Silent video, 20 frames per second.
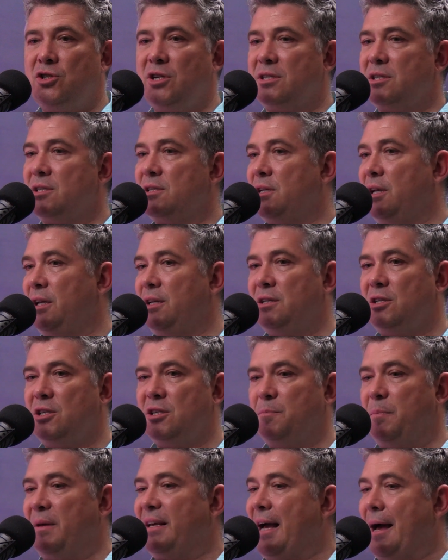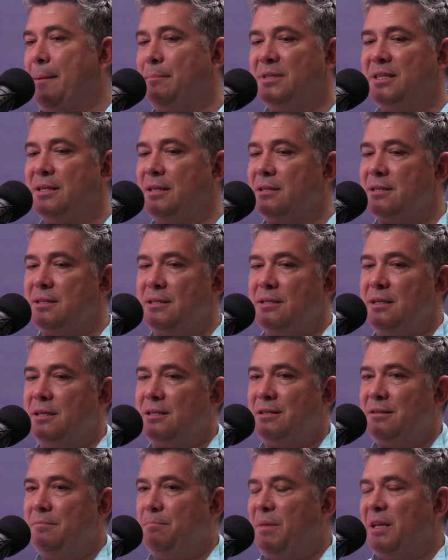just becomes this
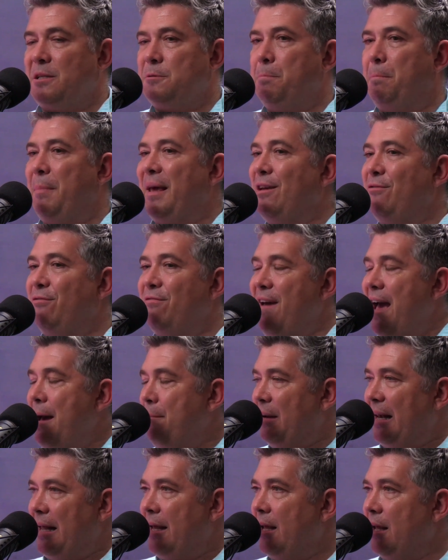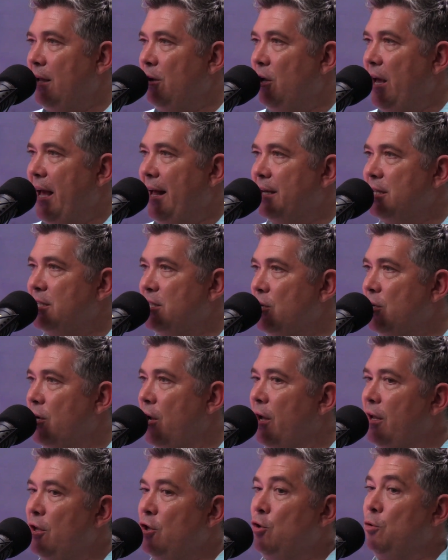big family, and
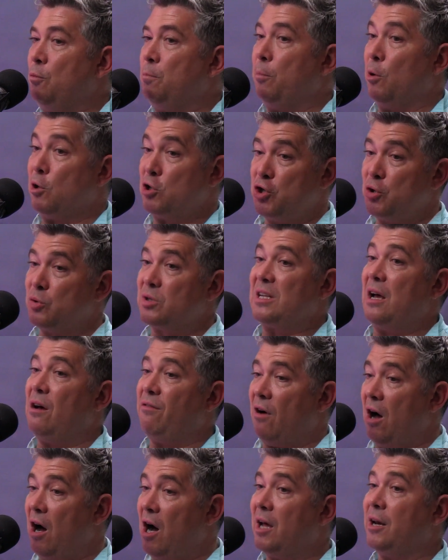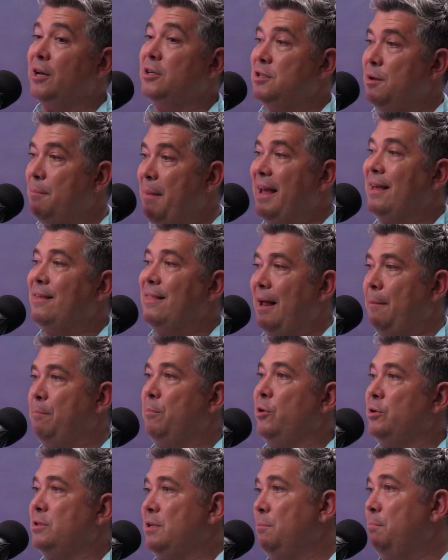you push yourself harder to make that
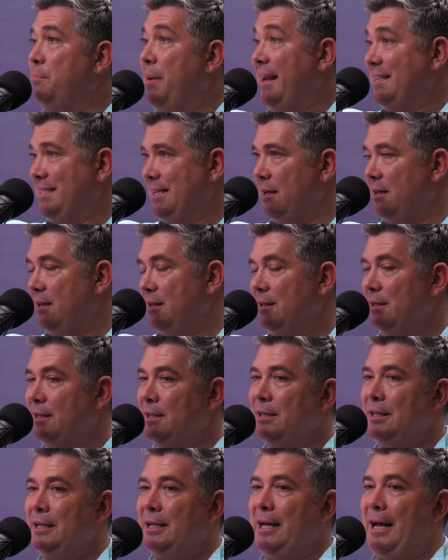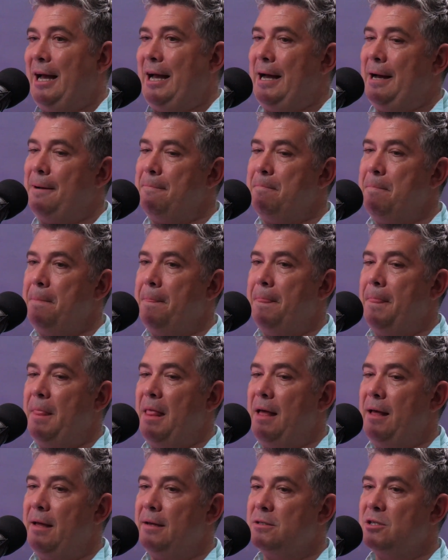person better.
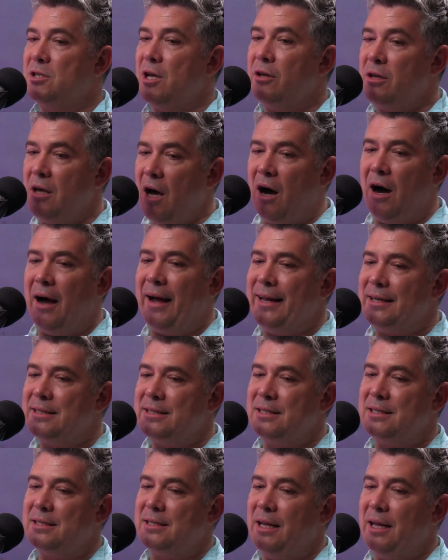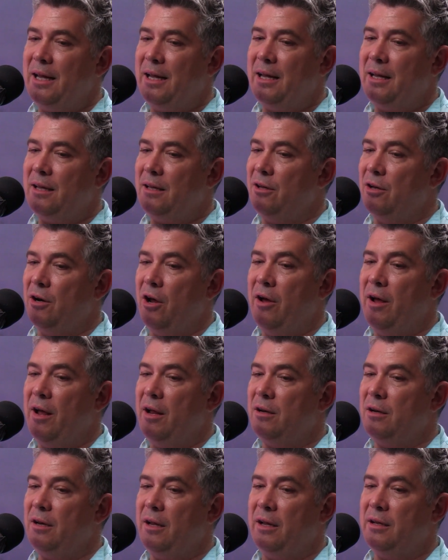So it's
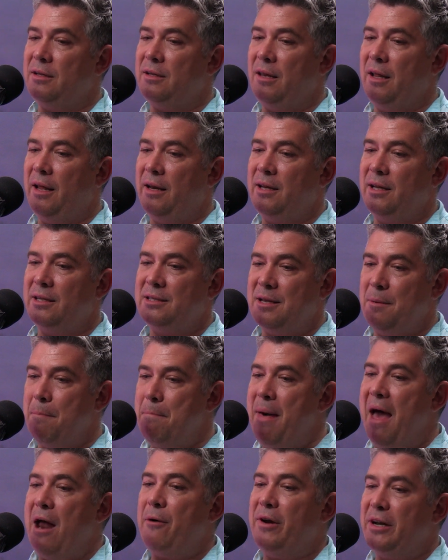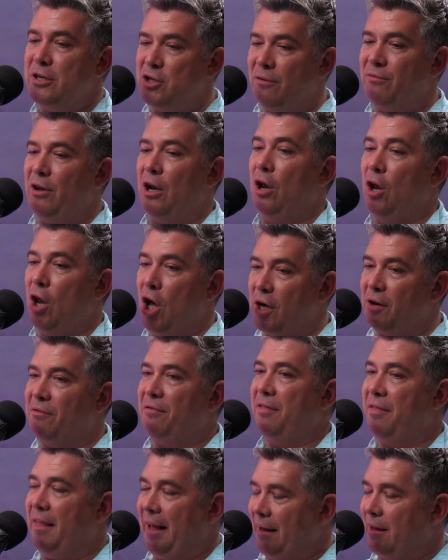it's a marriage of a lot of
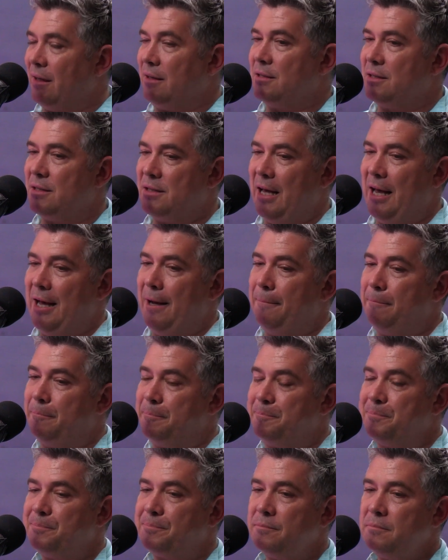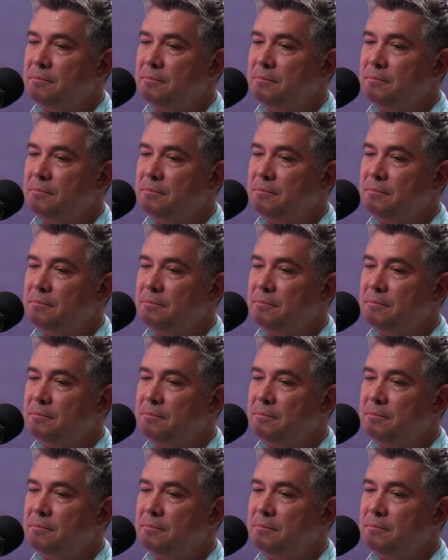things, and